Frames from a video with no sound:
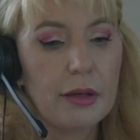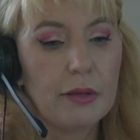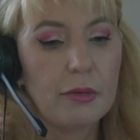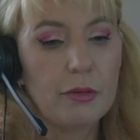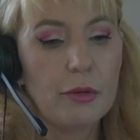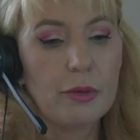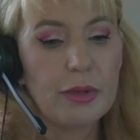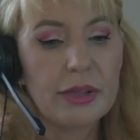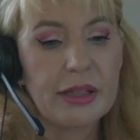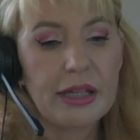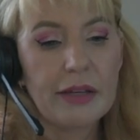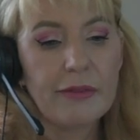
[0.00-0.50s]

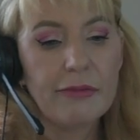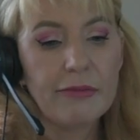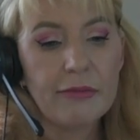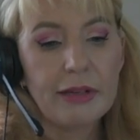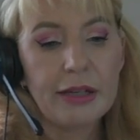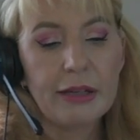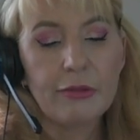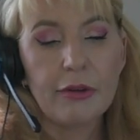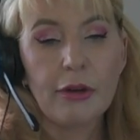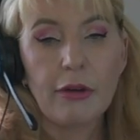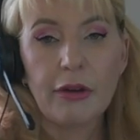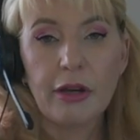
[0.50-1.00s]
Well, we're
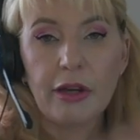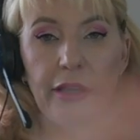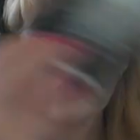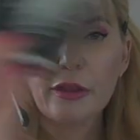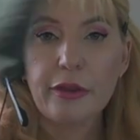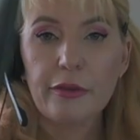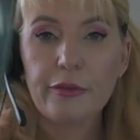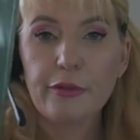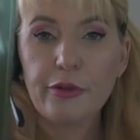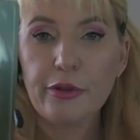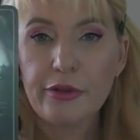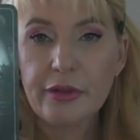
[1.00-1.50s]
definitely going
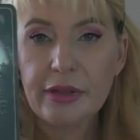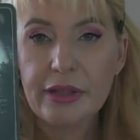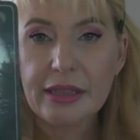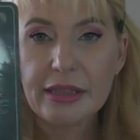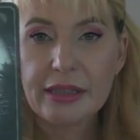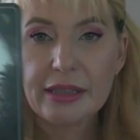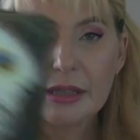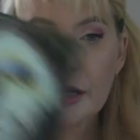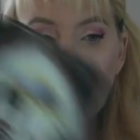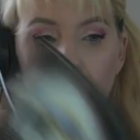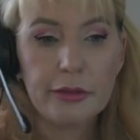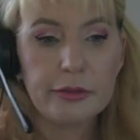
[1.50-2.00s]
through
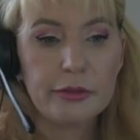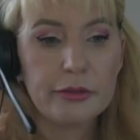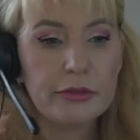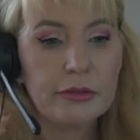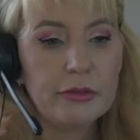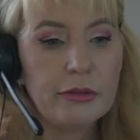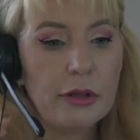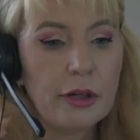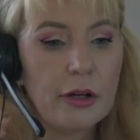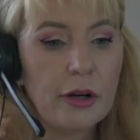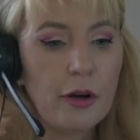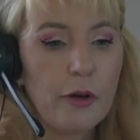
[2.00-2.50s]
this
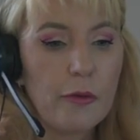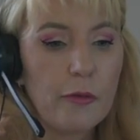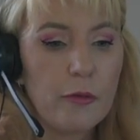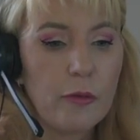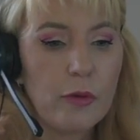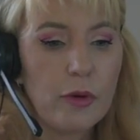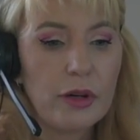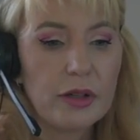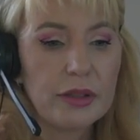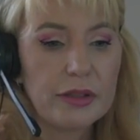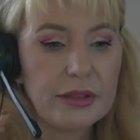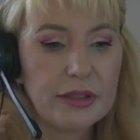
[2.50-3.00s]
tunnel of
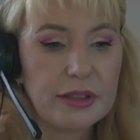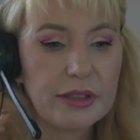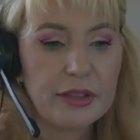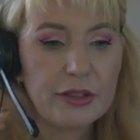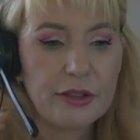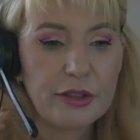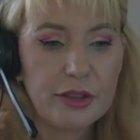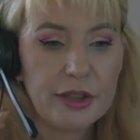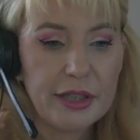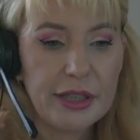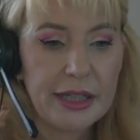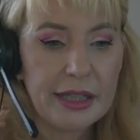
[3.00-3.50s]
what,
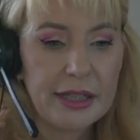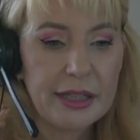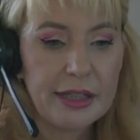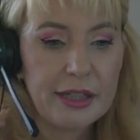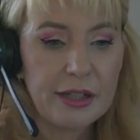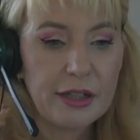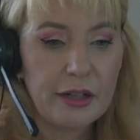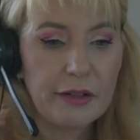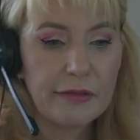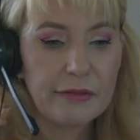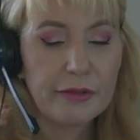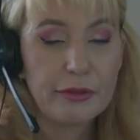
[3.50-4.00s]
the
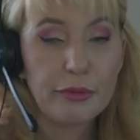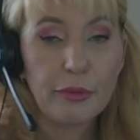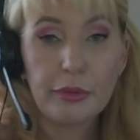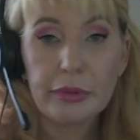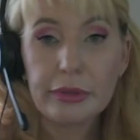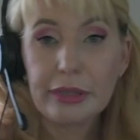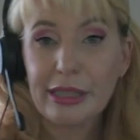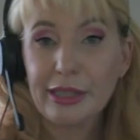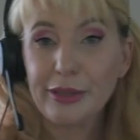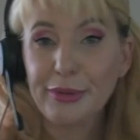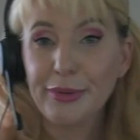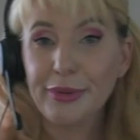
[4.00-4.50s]
ending of
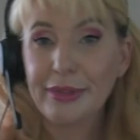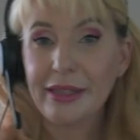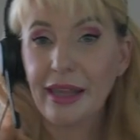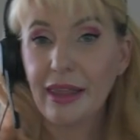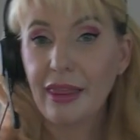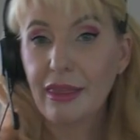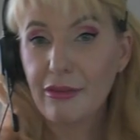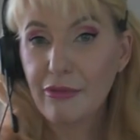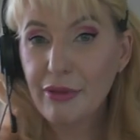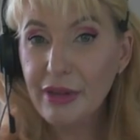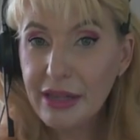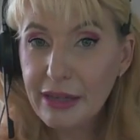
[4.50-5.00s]

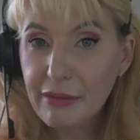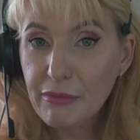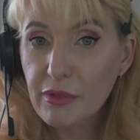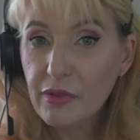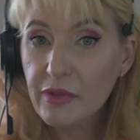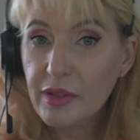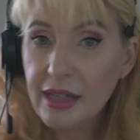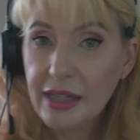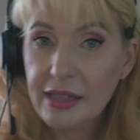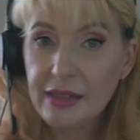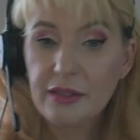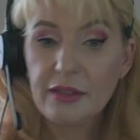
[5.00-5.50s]
2023,
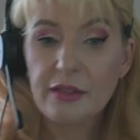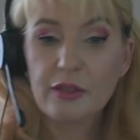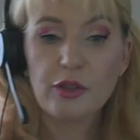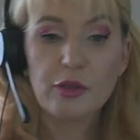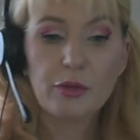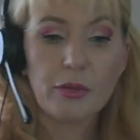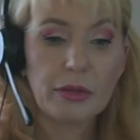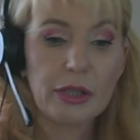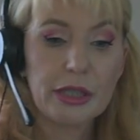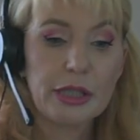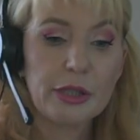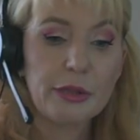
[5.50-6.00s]
moving into
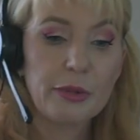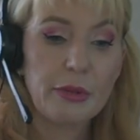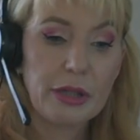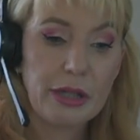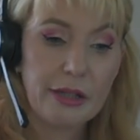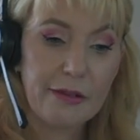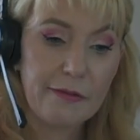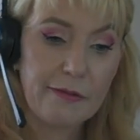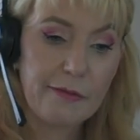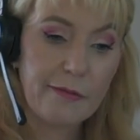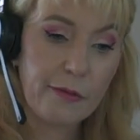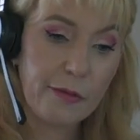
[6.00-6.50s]

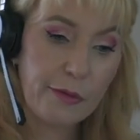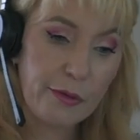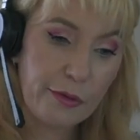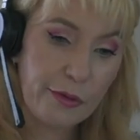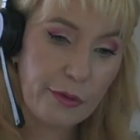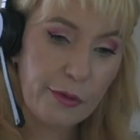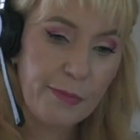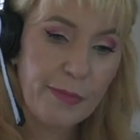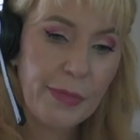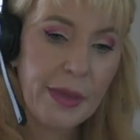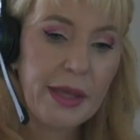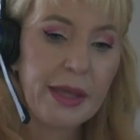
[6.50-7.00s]

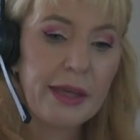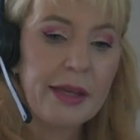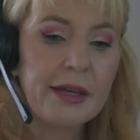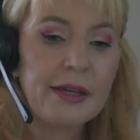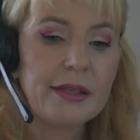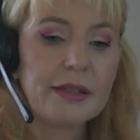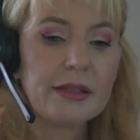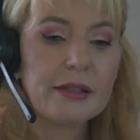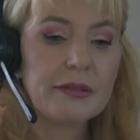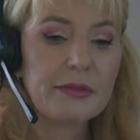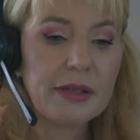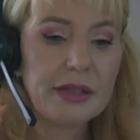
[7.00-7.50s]
2024.
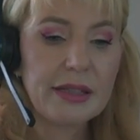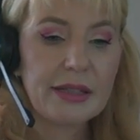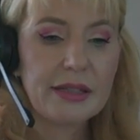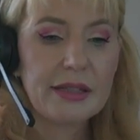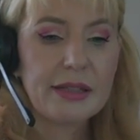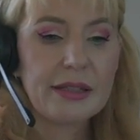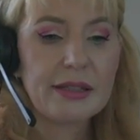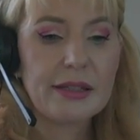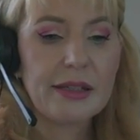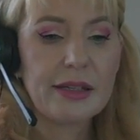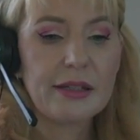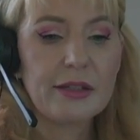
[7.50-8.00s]
There is a
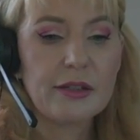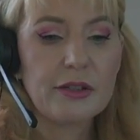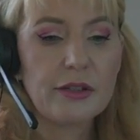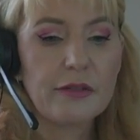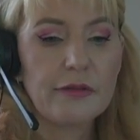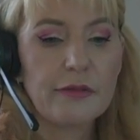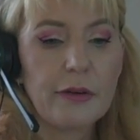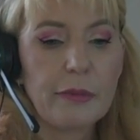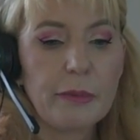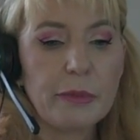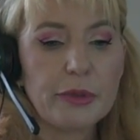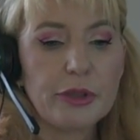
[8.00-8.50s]
sense
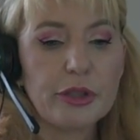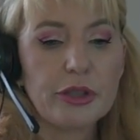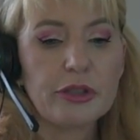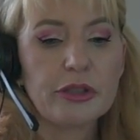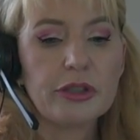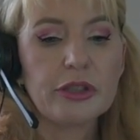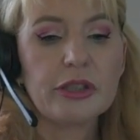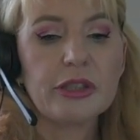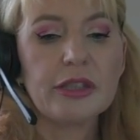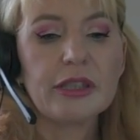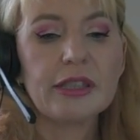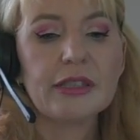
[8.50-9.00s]
of
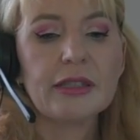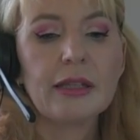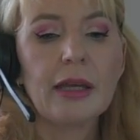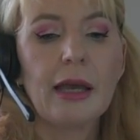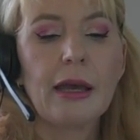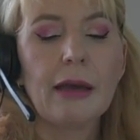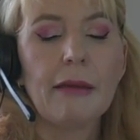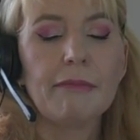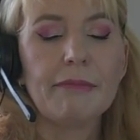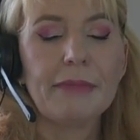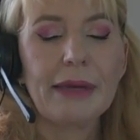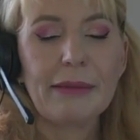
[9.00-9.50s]
opportunities,
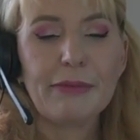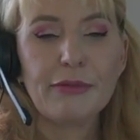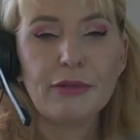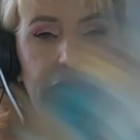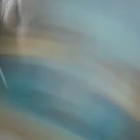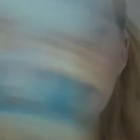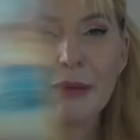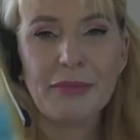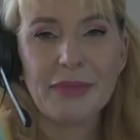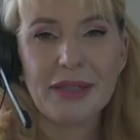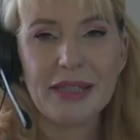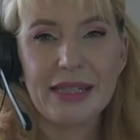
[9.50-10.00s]
people
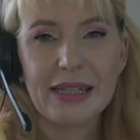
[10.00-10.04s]
coming